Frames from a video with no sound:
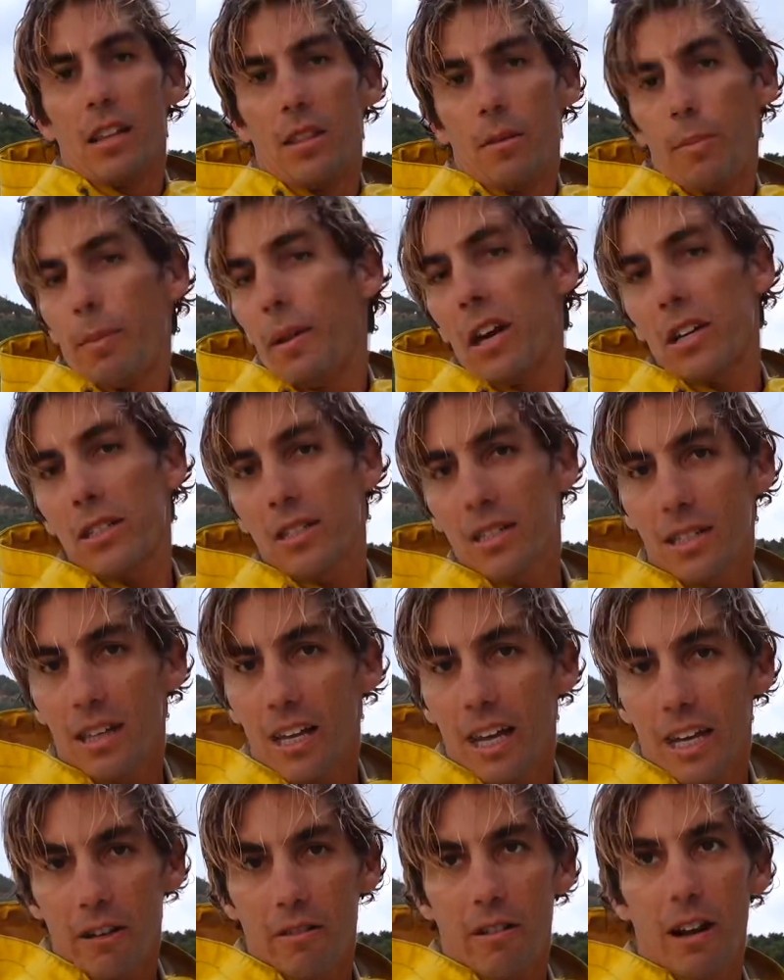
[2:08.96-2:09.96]
the blocks
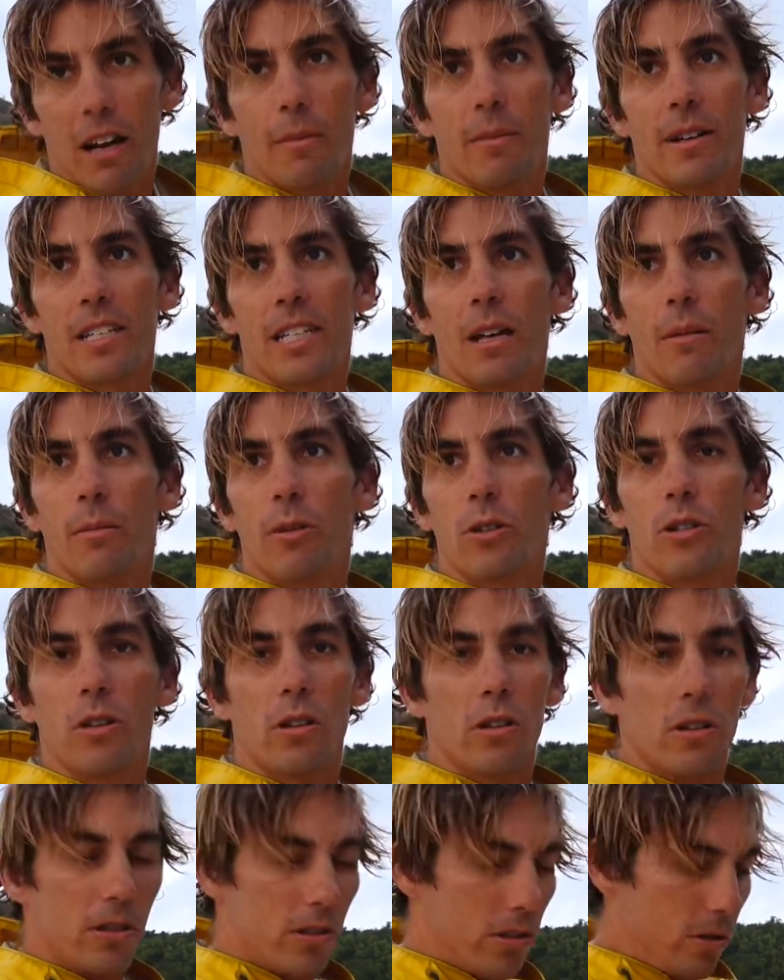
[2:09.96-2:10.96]
laying around on my sailboat
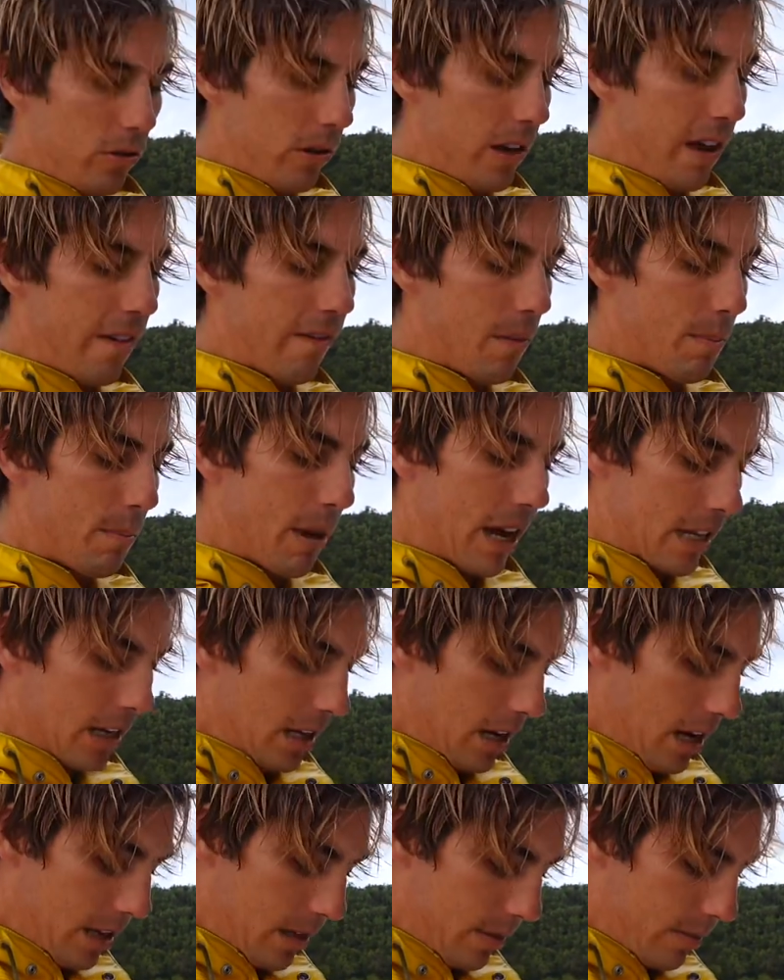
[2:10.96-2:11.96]
don't have a becket
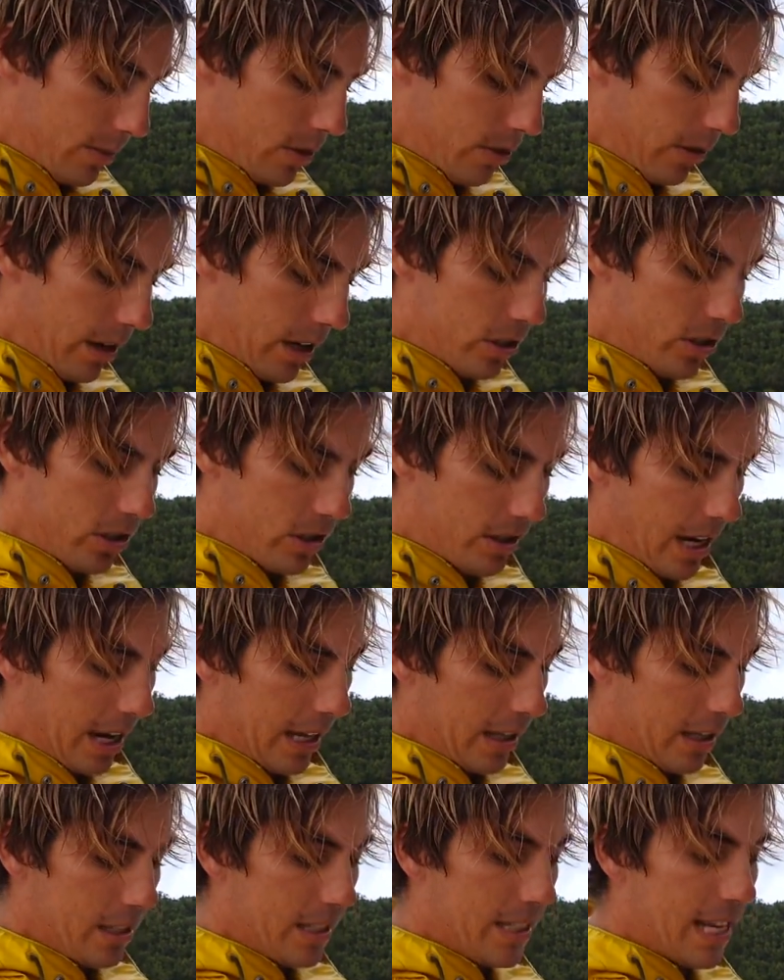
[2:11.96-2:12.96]
on them, so I just
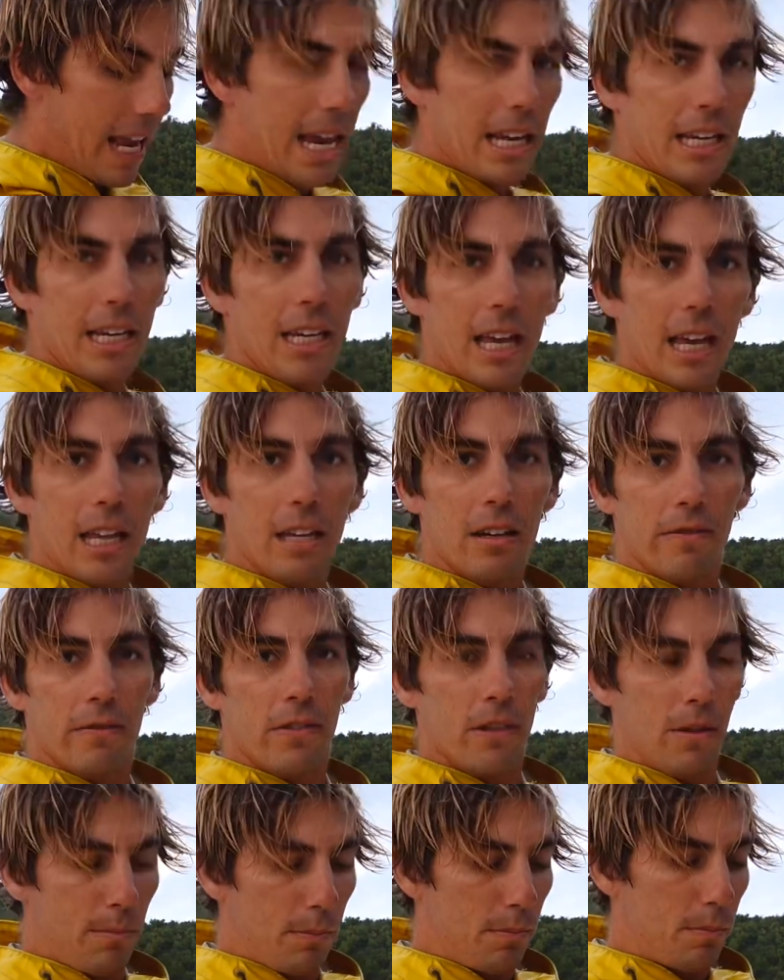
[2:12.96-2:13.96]
tied the standing end of
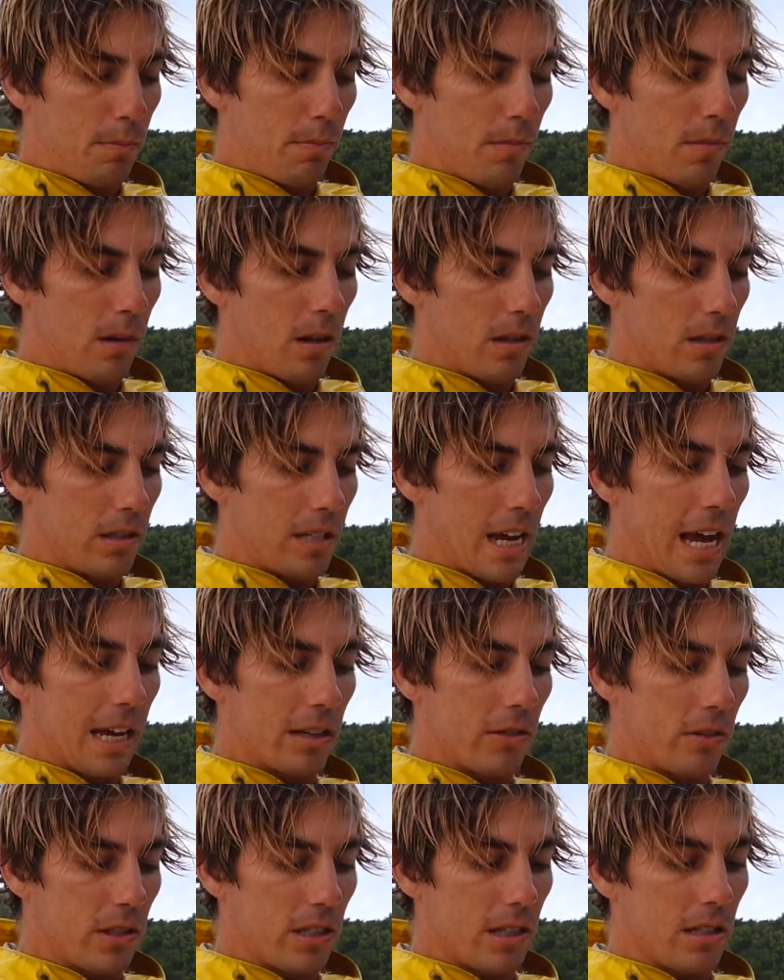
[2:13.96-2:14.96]
the
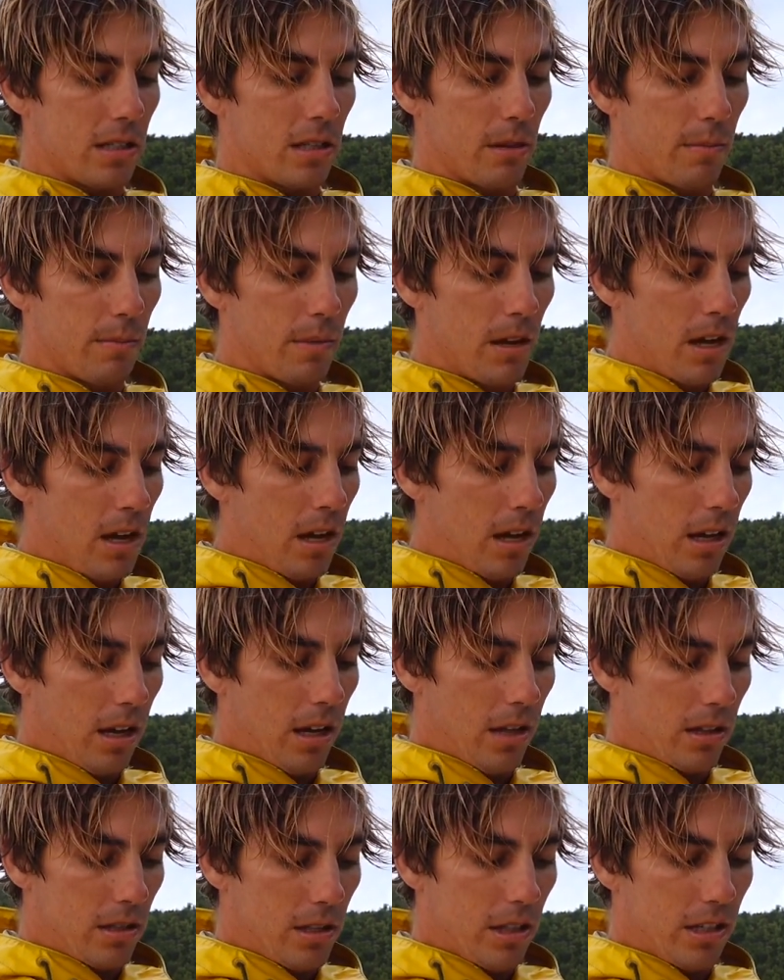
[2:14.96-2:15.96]
tackle system
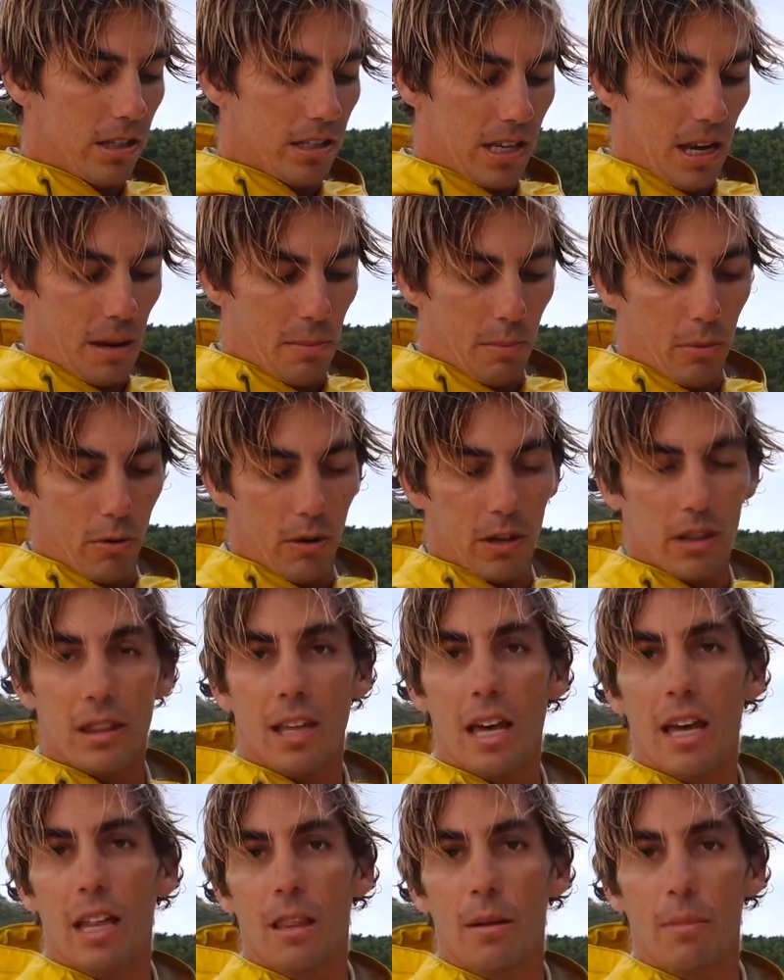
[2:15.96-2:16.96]
to the same point
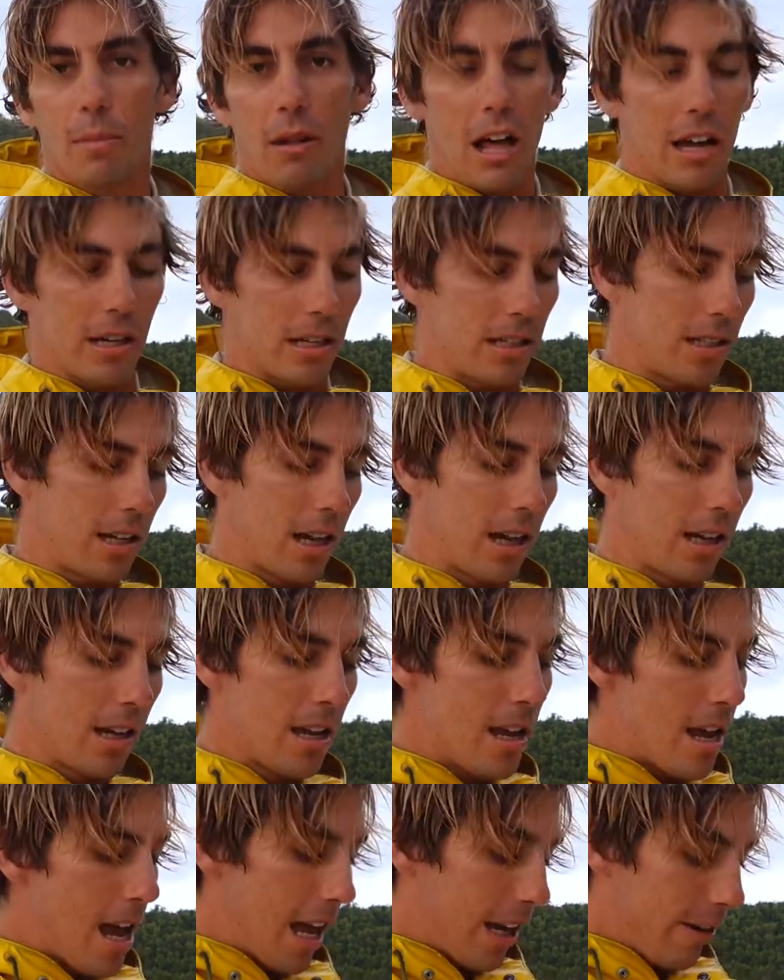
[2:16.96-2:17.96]
that the block is on.
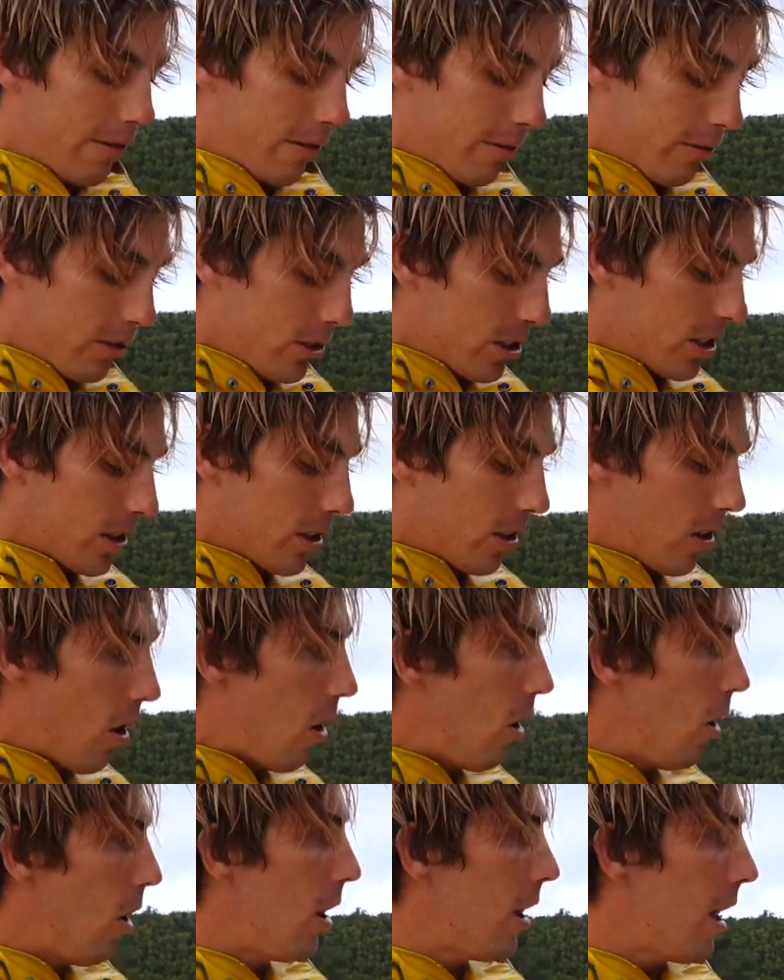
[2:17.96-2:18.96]
Anyway, we're just gonna
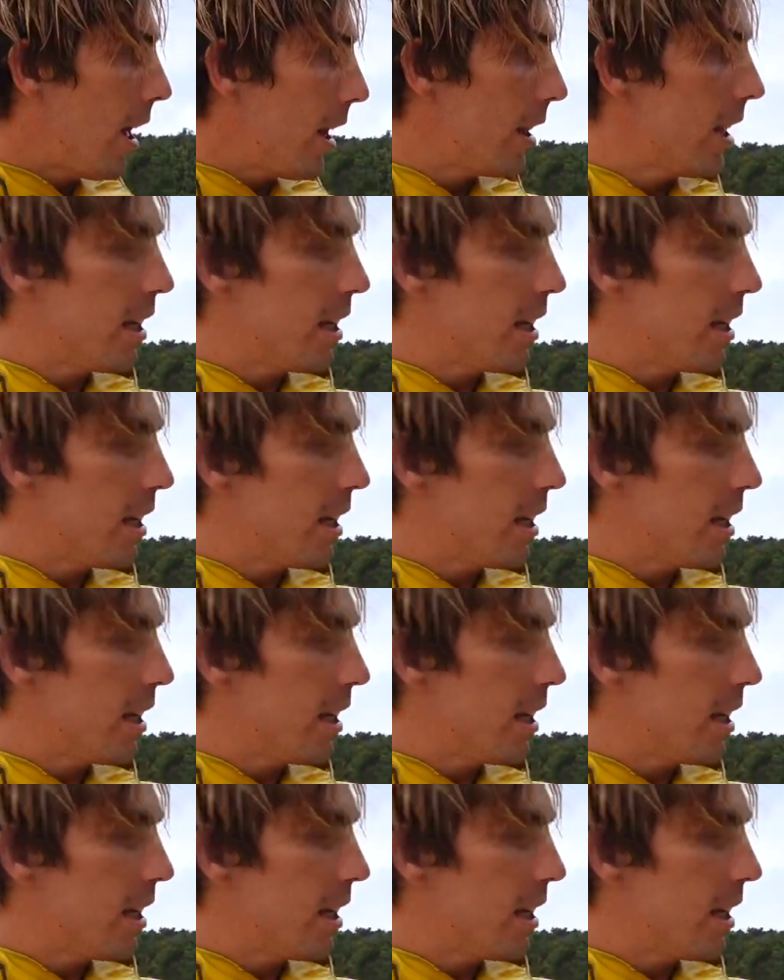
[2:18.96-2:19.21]
haul on